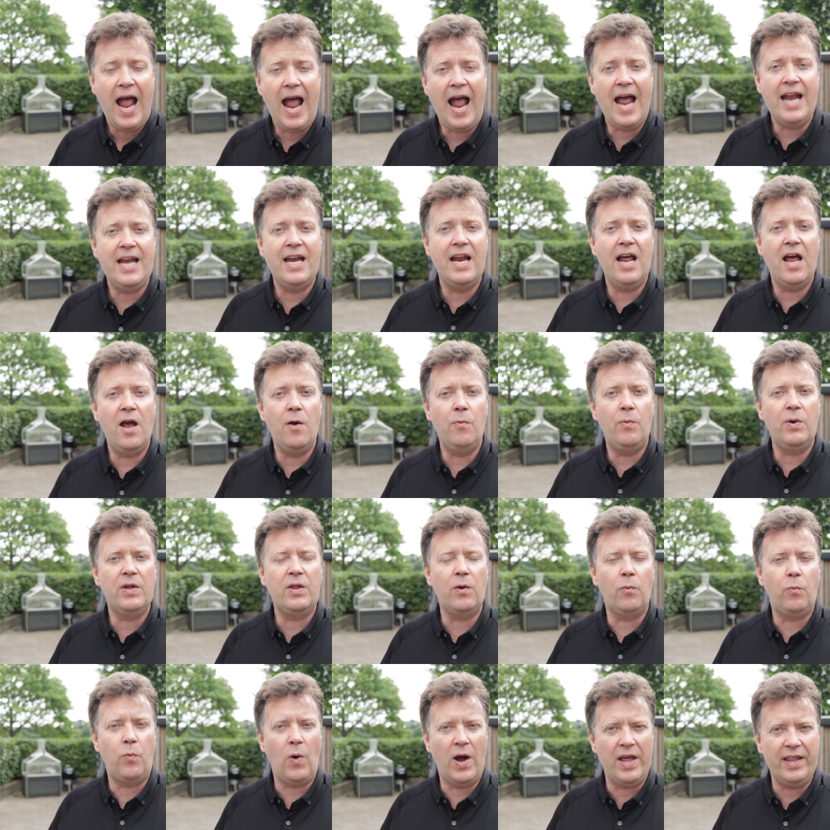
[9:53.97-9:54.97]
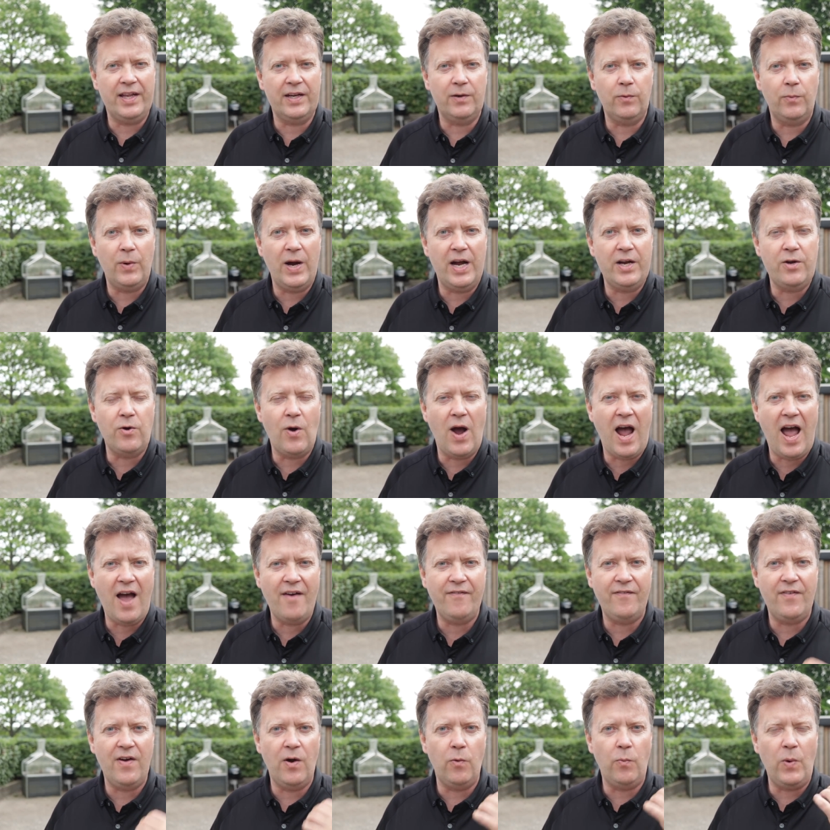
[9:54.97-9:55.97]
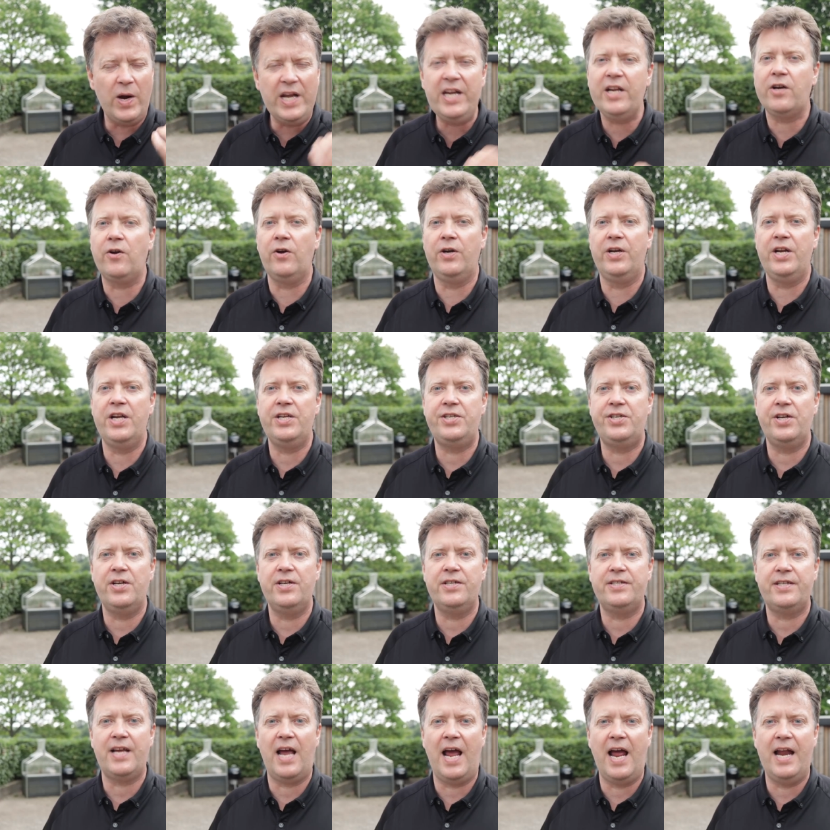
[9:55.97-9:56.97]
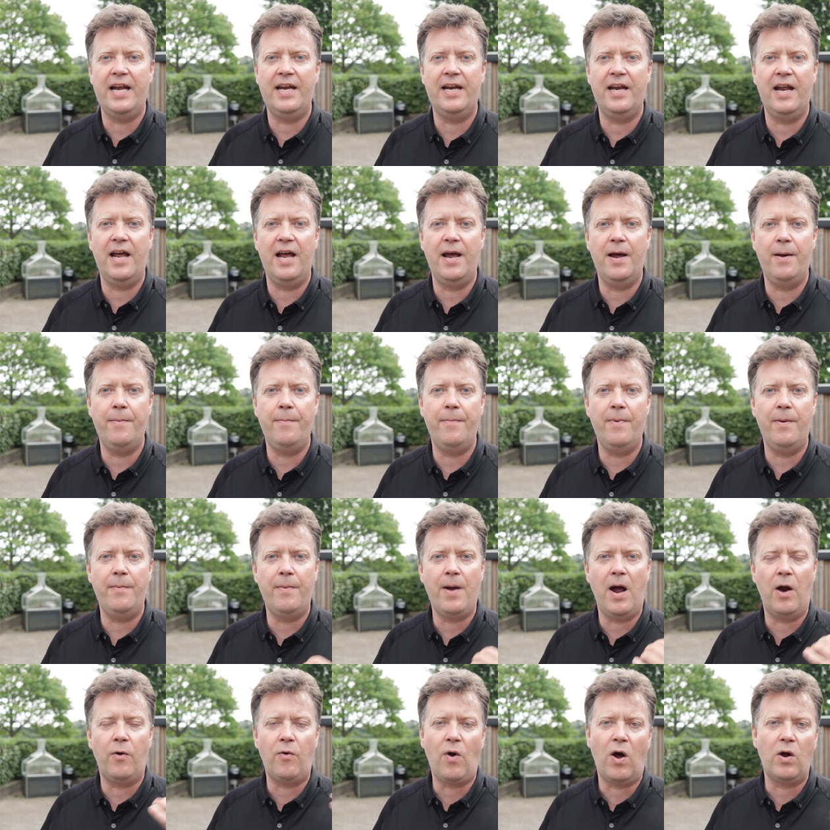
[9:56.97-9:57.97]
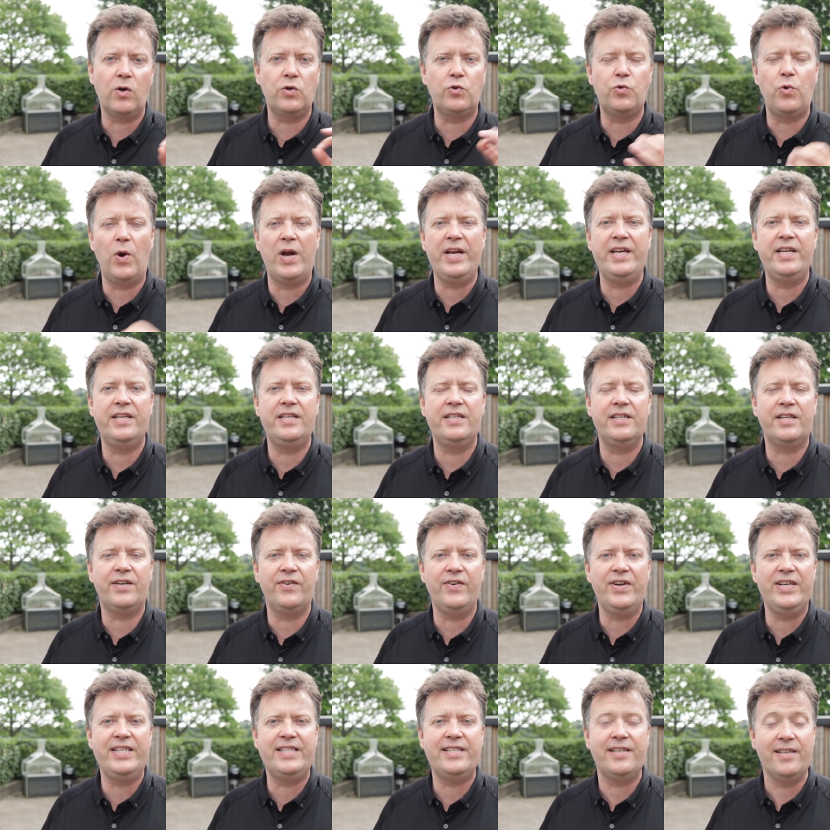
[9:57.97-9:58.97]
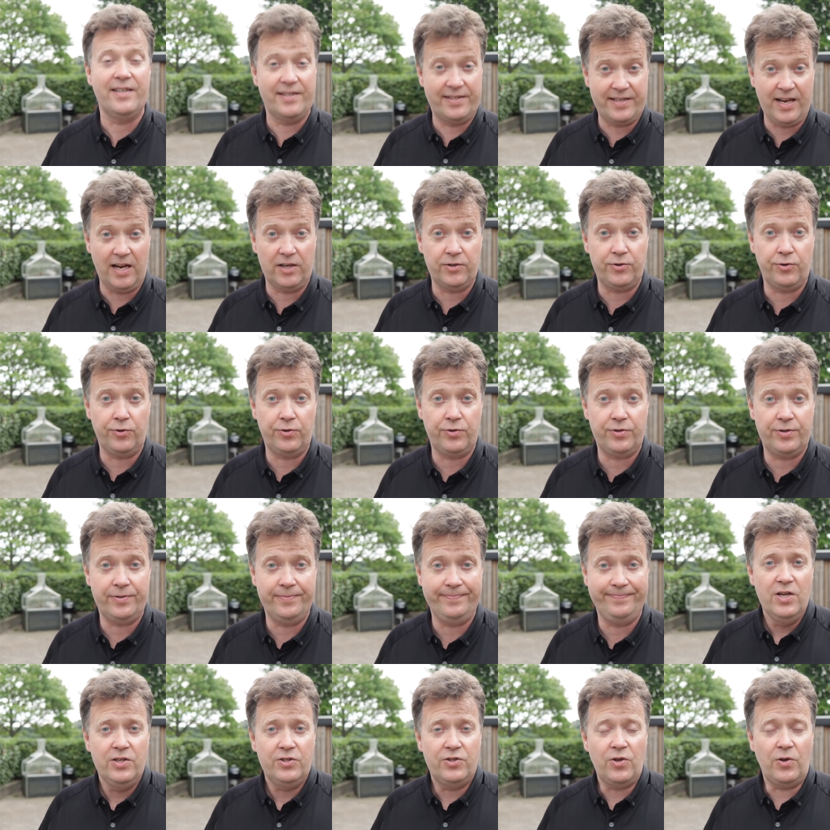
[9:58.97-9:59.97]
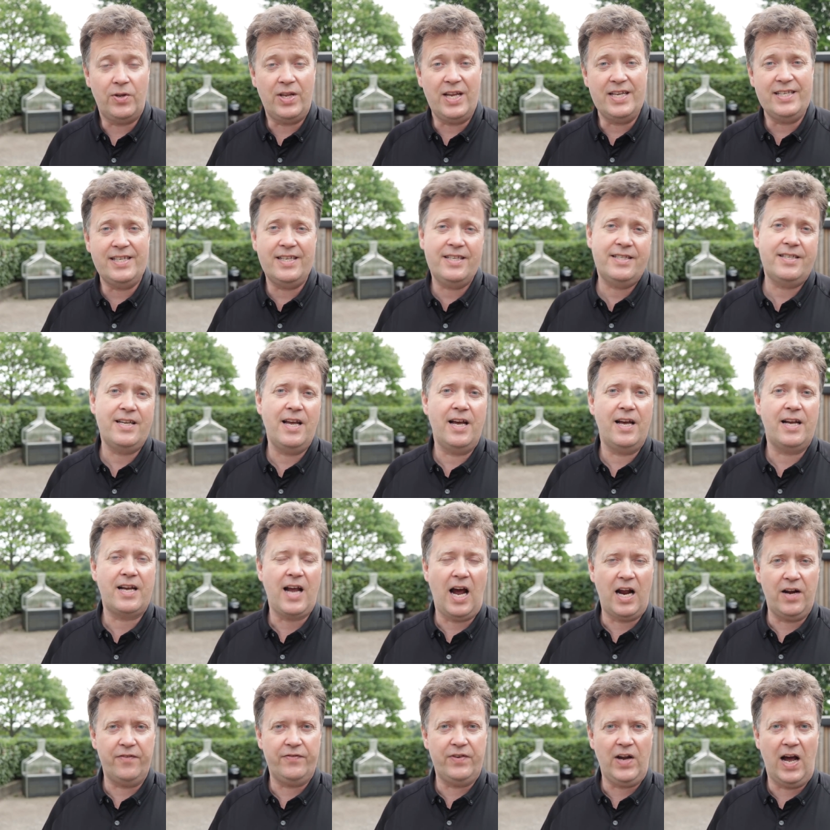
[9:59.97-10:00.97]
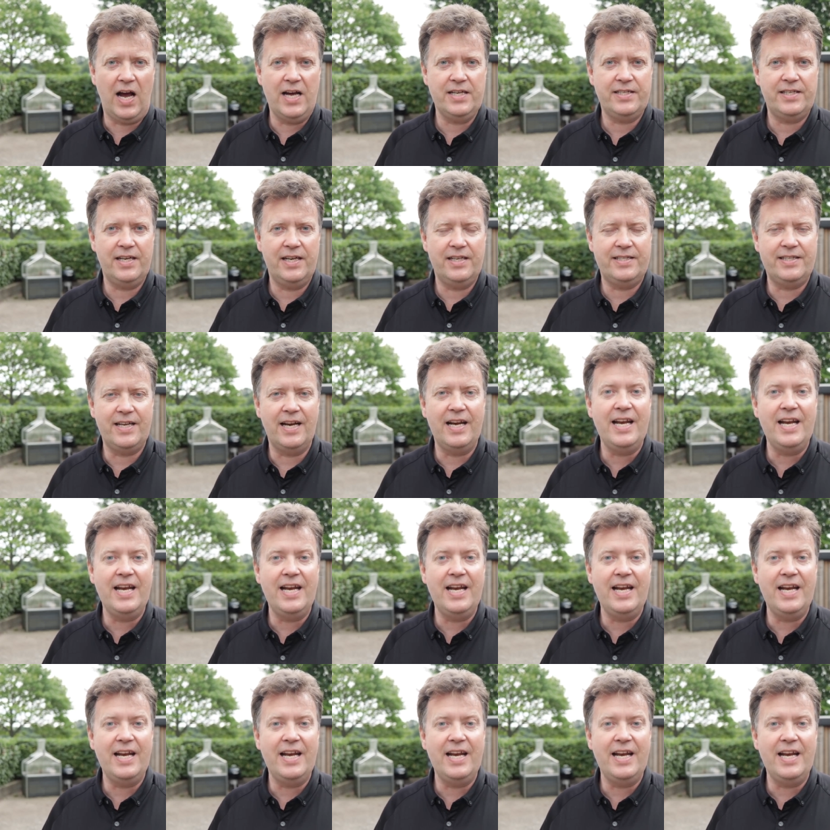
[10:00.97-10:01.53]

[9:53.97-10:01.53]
and uh, with a weather where you have uh, windy conditions and um, around 20 degrees Celsius. So this is uh, kind of nice. It's